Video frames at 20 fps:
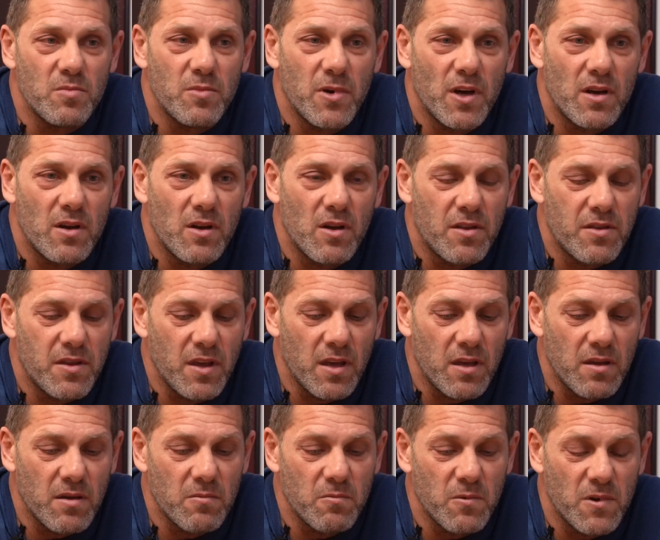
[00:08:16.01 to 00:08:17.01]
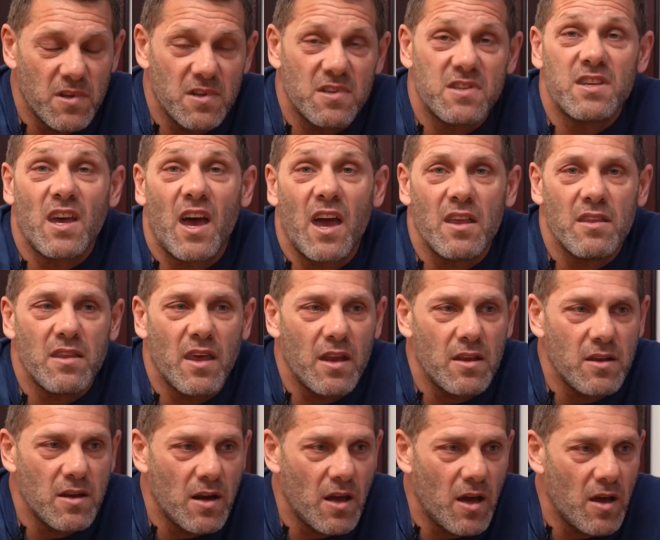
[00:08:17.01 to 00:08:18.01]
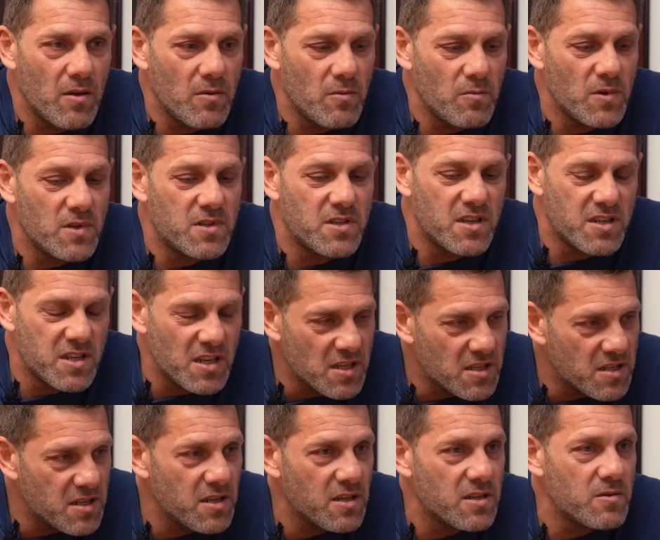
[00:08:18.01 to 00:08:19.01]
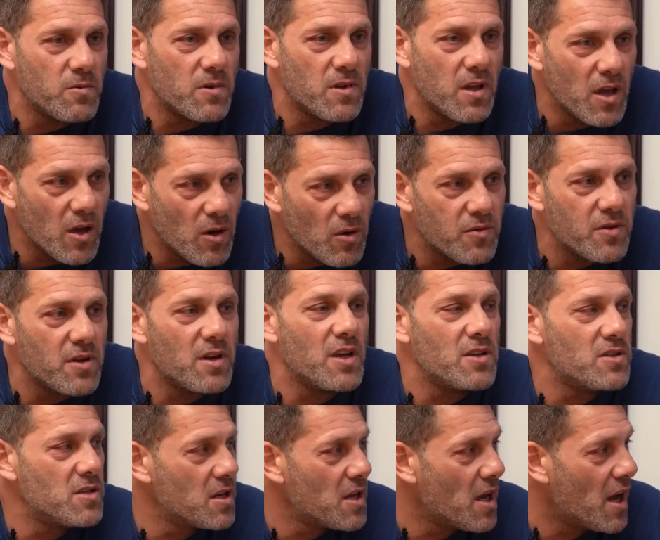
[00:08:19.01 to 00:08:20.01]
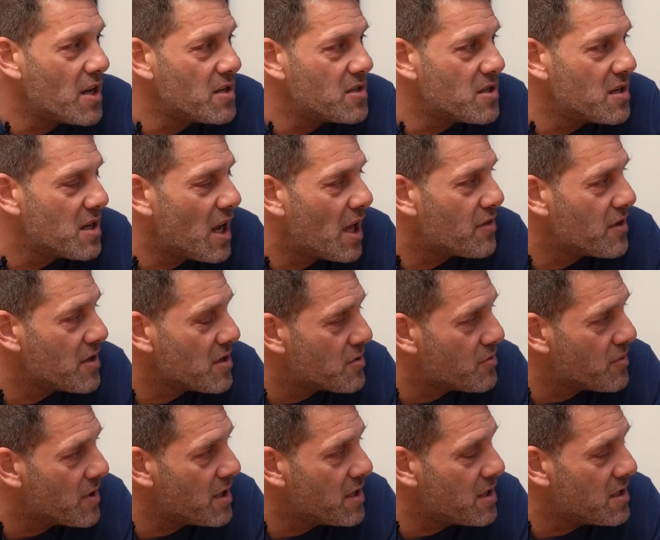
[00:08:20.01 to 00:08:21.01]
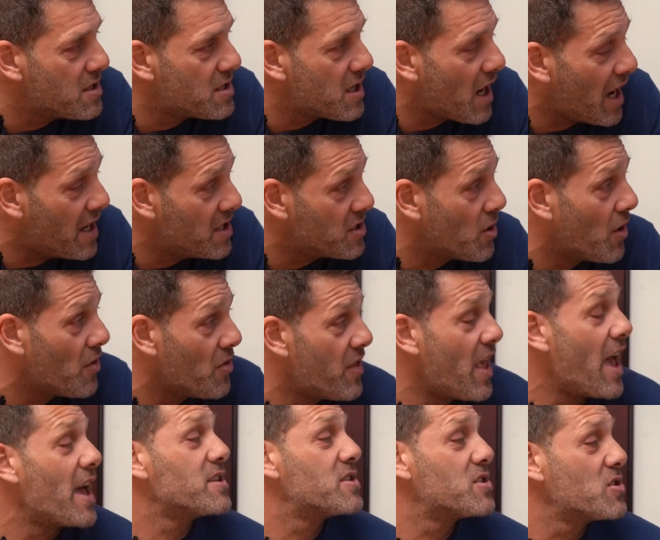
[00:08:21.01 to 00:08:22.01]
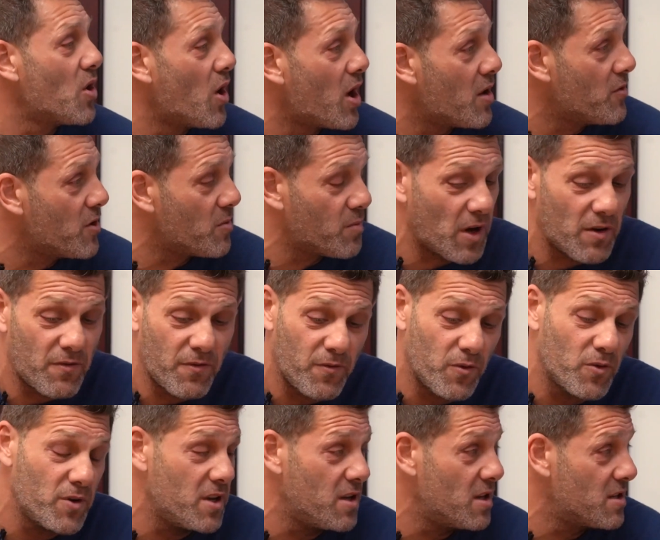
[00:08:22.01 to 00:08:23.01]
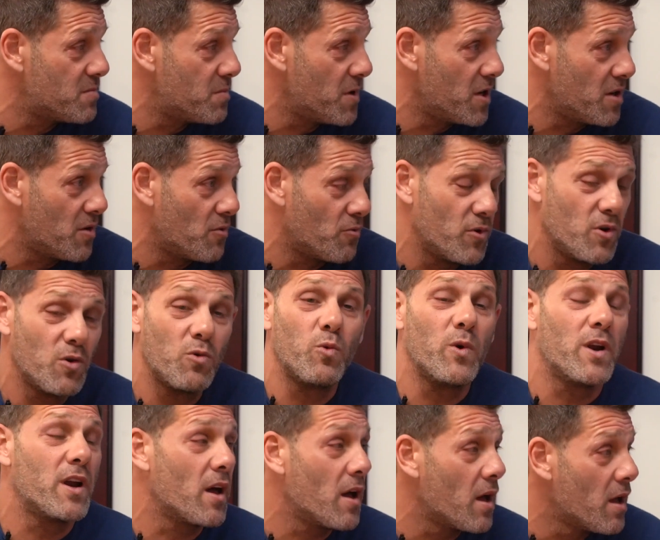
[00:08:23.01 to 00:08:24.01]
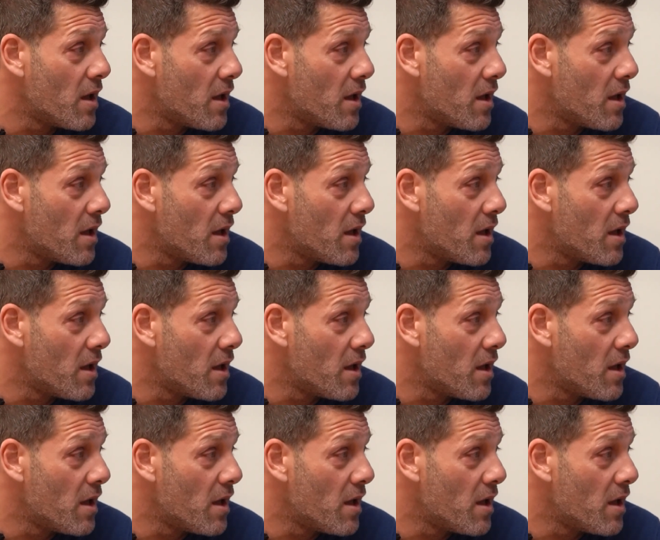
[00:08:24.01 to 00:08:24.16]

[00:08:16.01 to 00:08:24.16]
But I think within saying that, you know, with statistics, with health and education, nothing's really changed on that side of it. But footy has been a real winner.